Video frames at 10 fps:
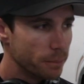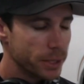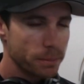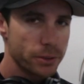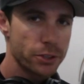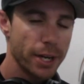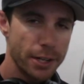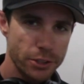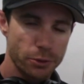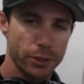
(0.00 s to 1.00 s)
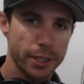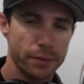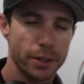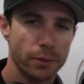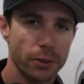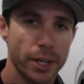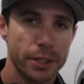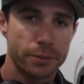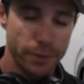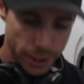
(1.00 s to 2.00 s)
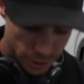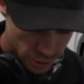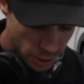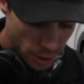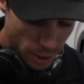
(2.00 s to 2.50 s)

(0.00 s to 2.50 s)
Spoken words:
deeper scratches, really give it a real nice finish.